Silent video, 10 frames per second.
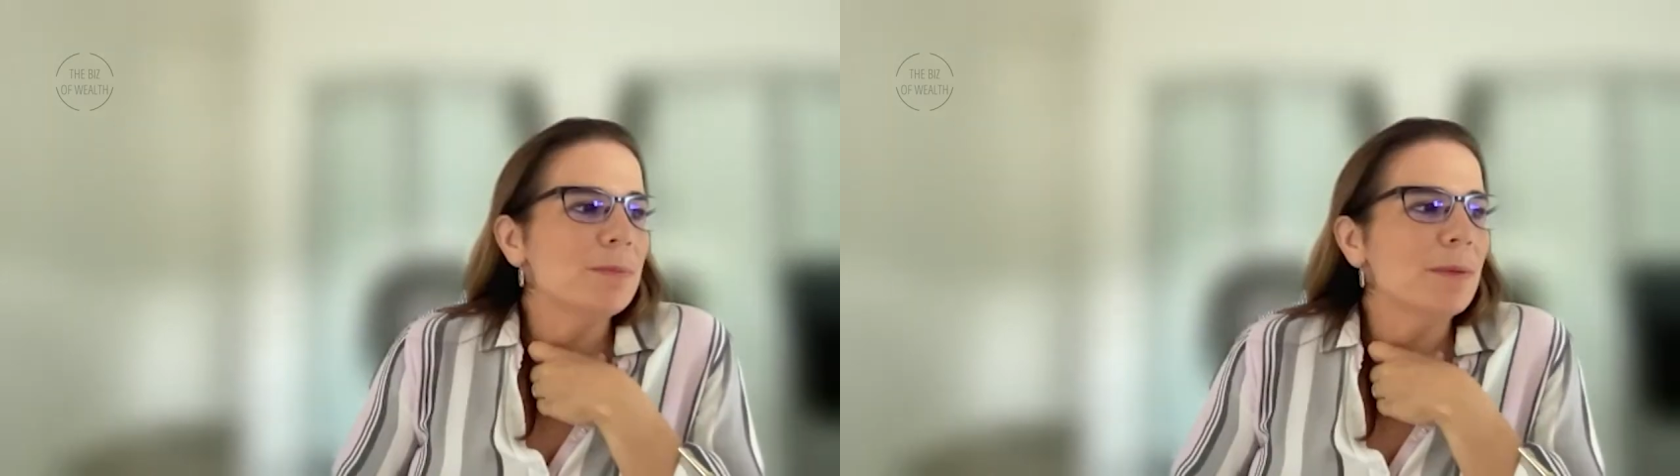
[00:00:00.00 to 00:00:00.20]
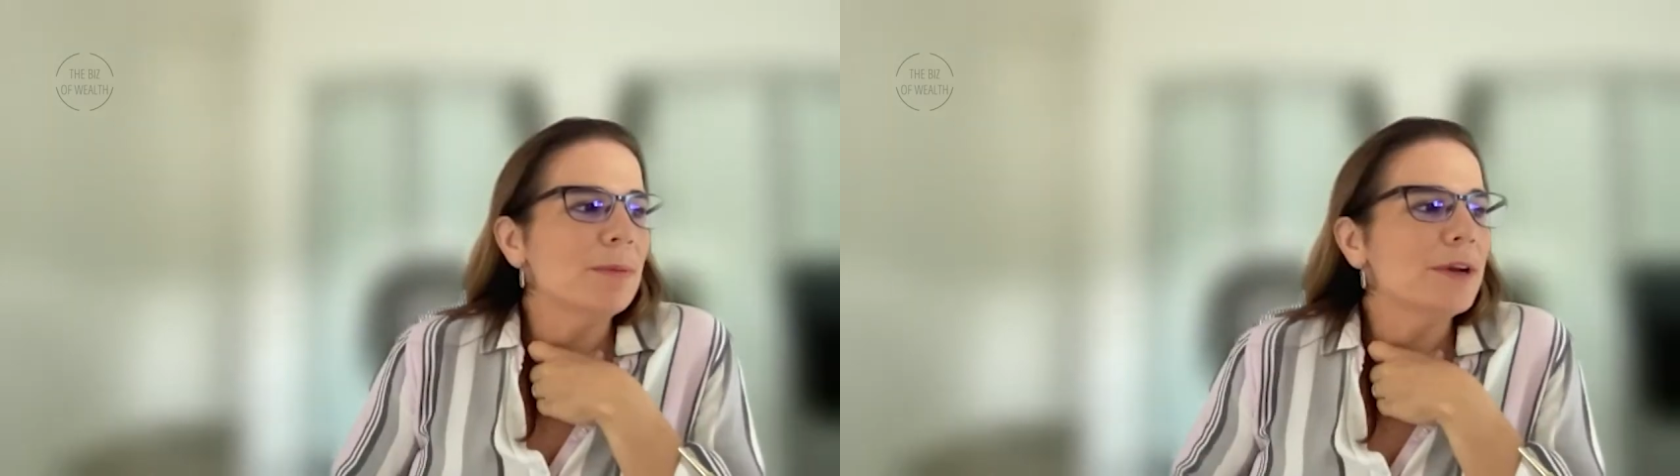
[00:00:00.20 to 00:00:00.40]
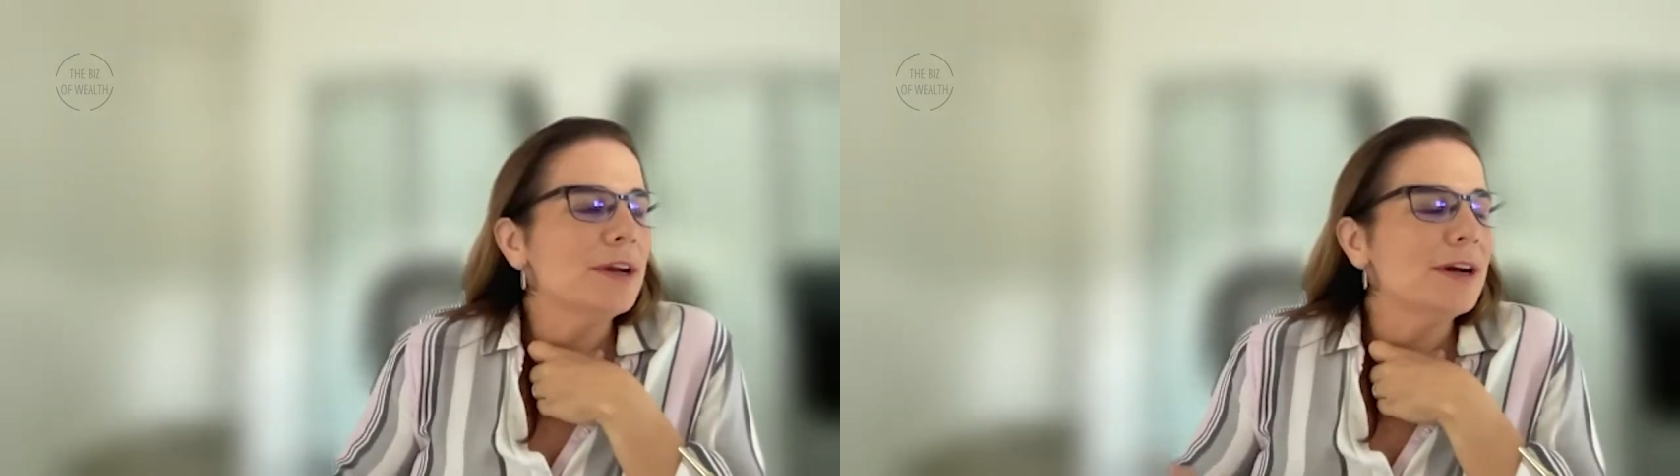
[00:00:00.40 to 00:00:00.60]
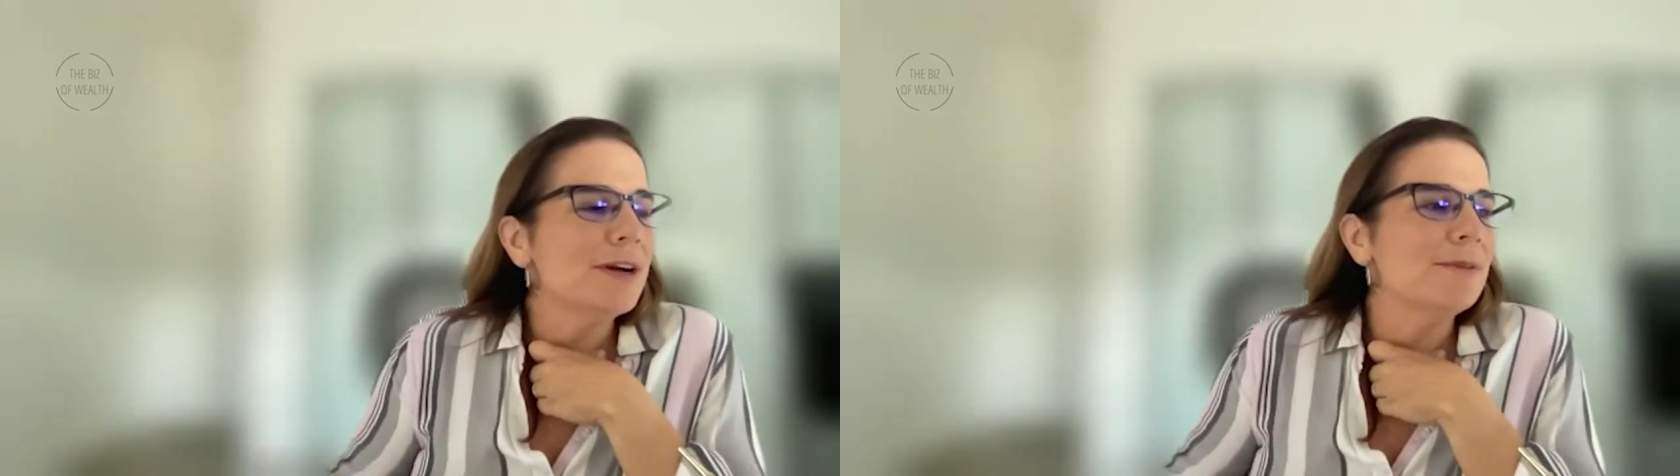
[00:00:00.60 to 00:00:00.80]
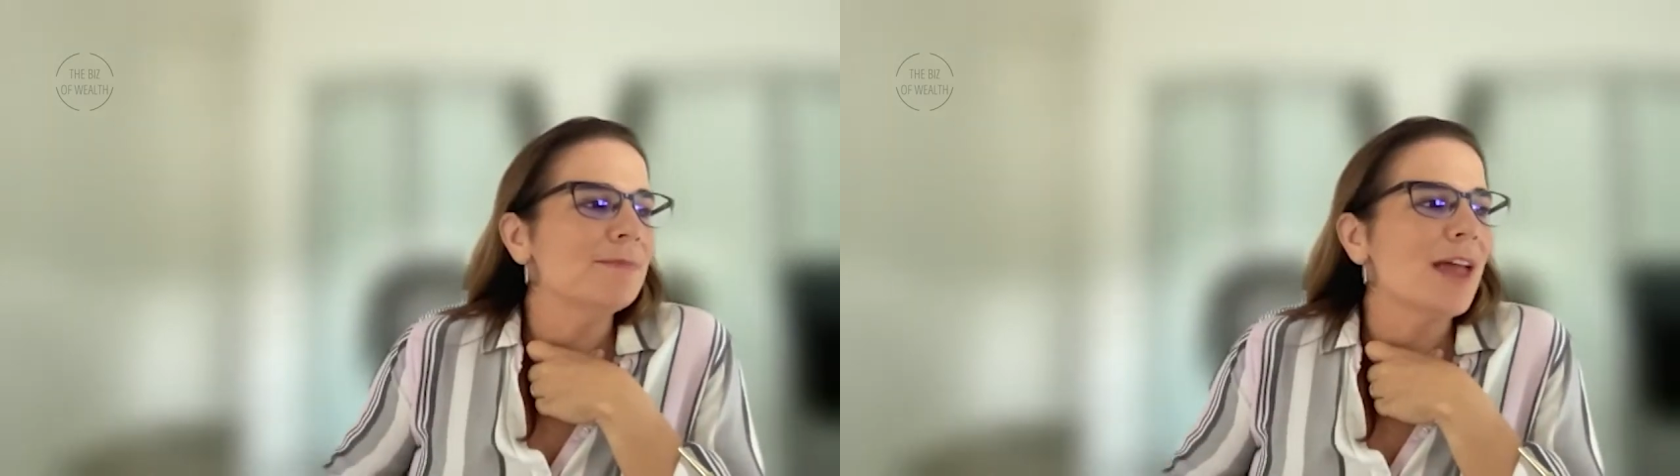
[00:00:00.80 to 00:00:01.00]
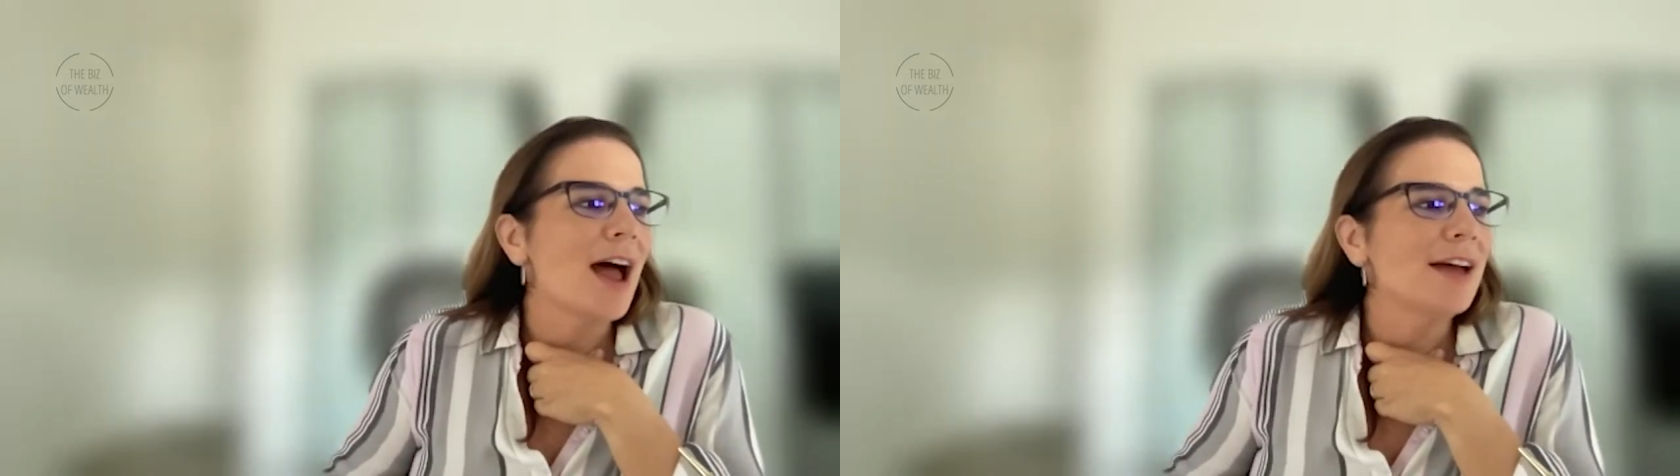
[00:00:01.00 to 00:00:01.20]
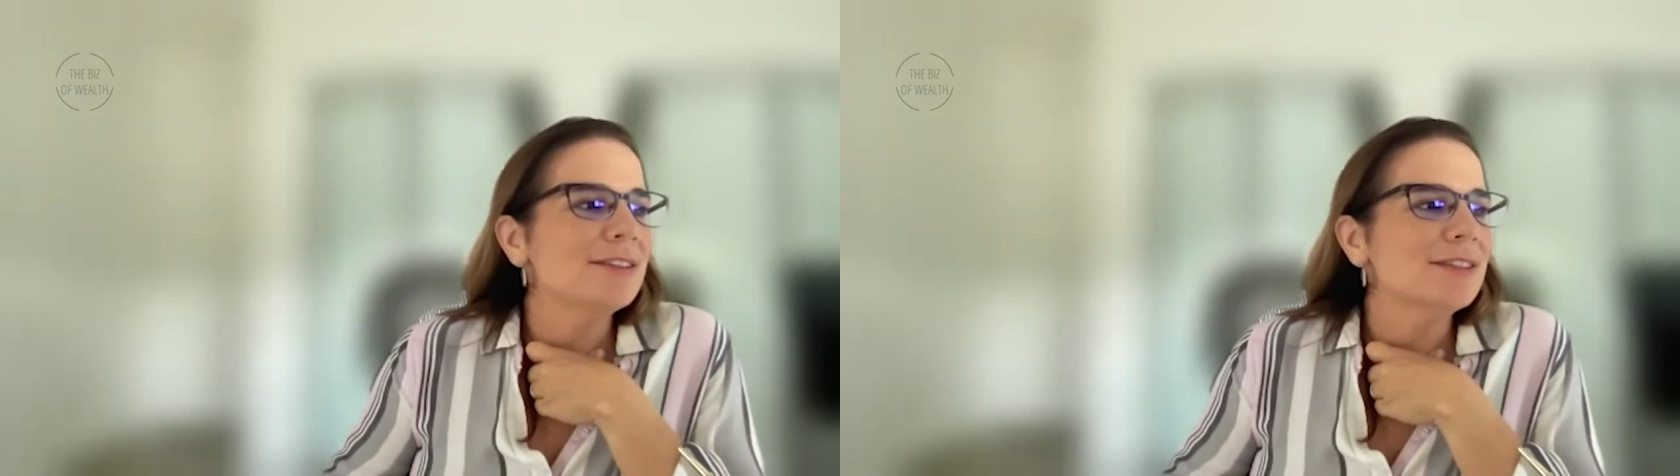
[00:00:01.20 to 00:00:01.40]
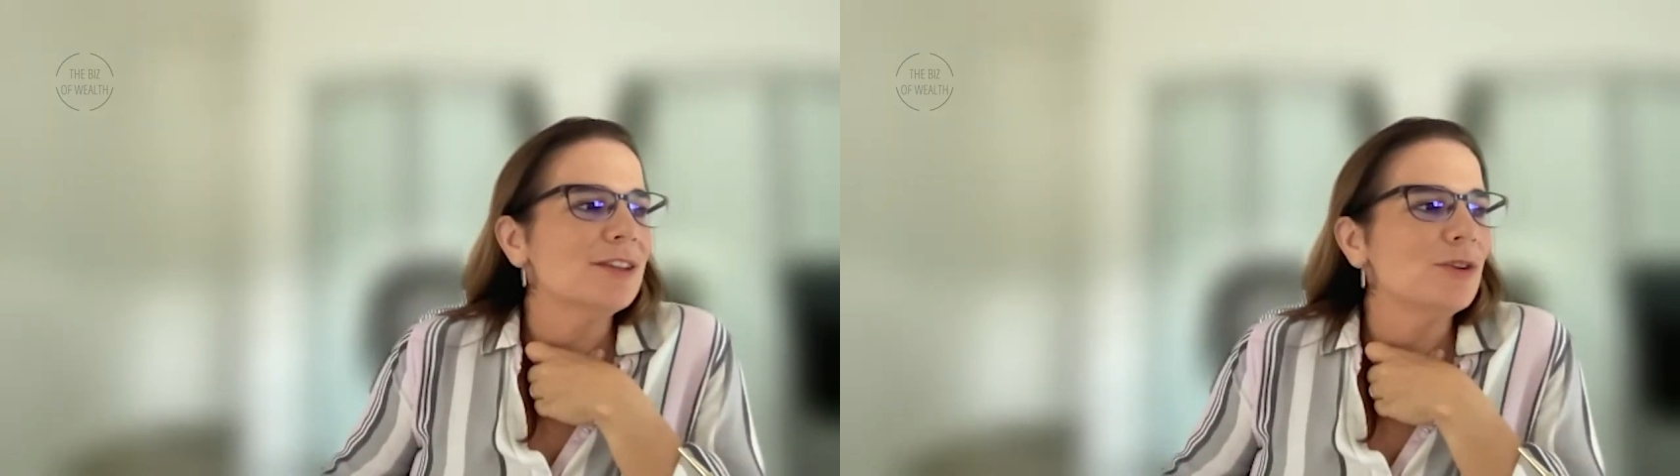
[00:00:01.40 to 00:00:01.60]
I'm gonna
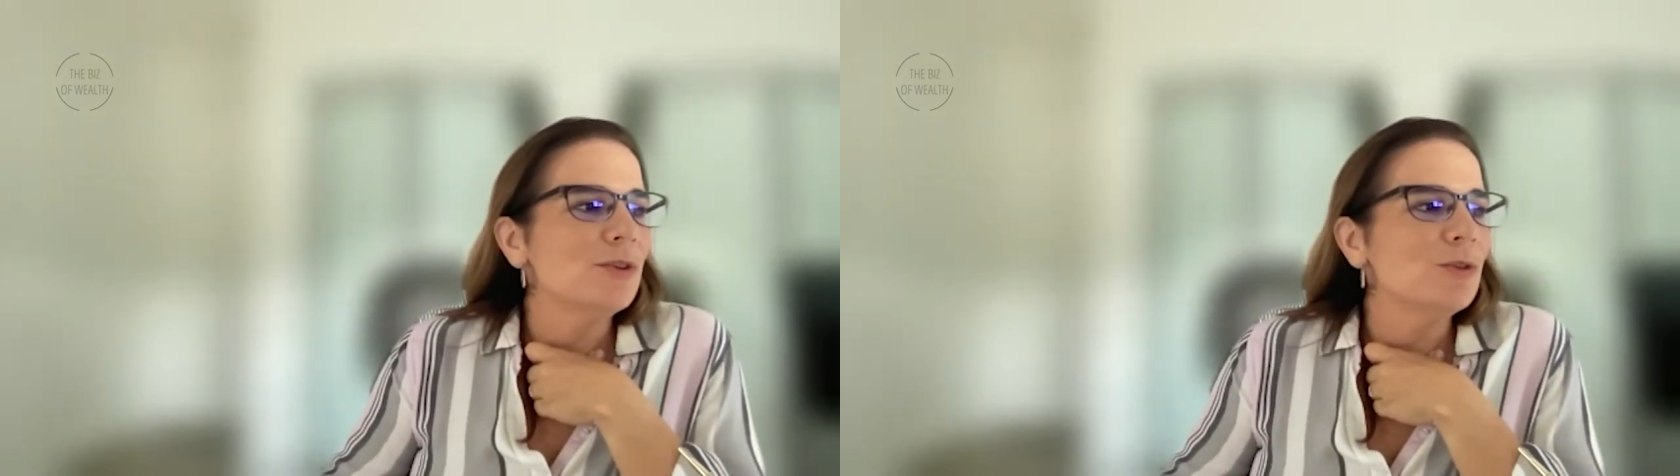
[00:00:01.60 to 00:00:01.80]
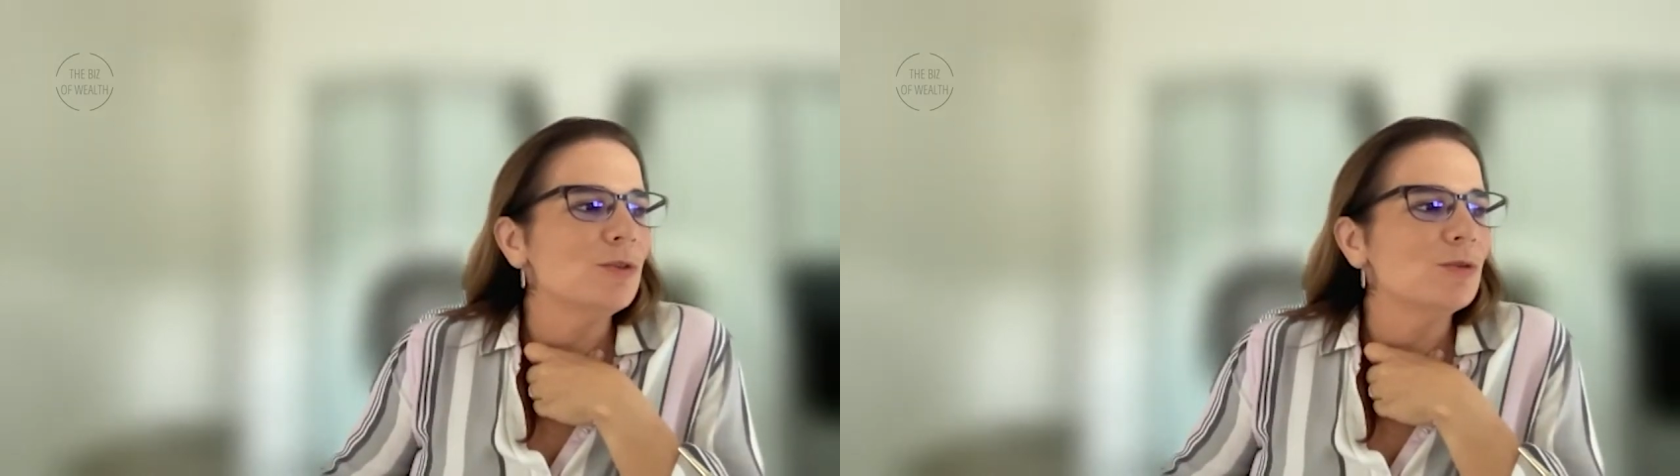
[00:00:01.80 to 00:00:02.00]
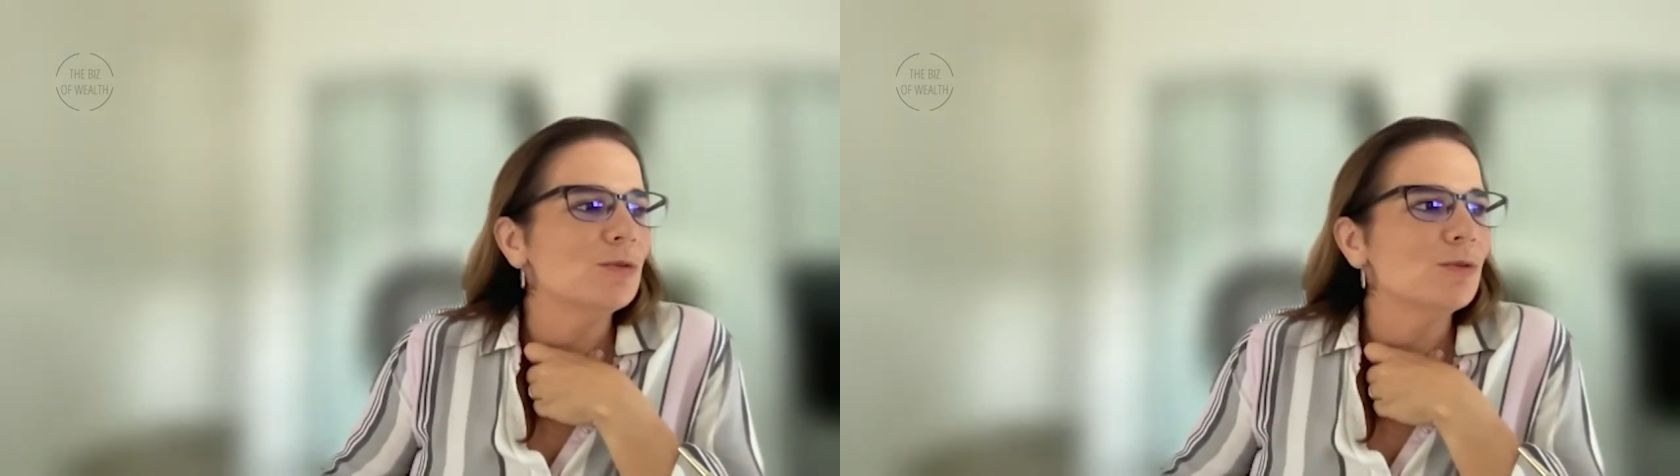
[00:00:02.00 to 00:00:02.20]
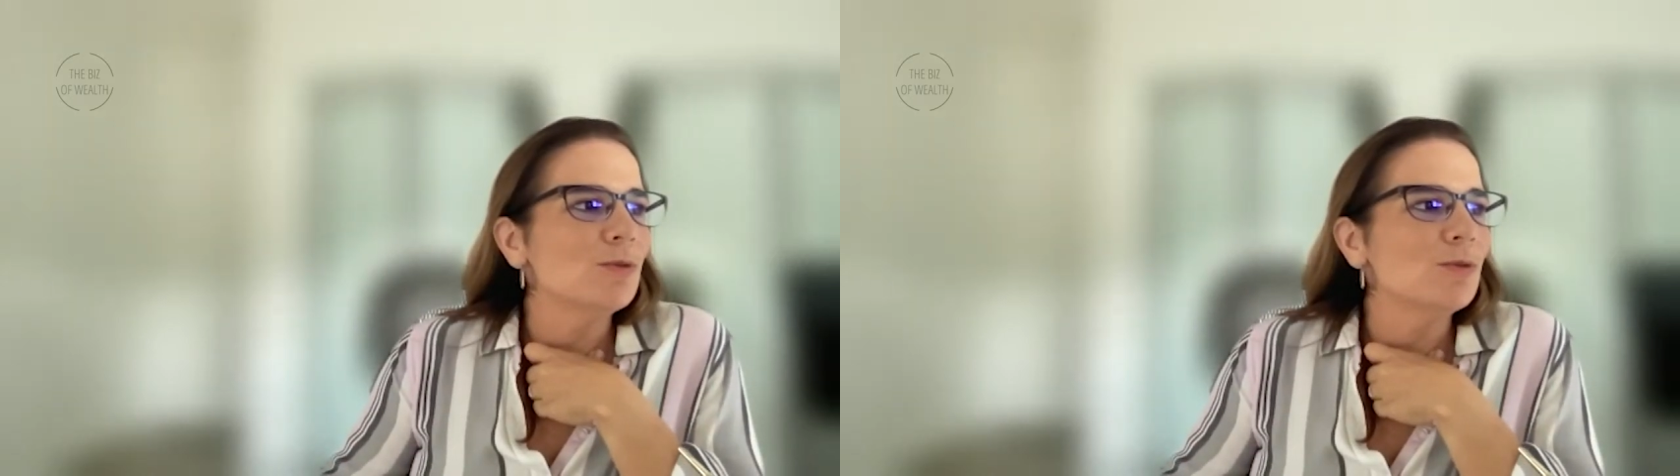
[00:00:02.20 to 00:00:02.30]
ask you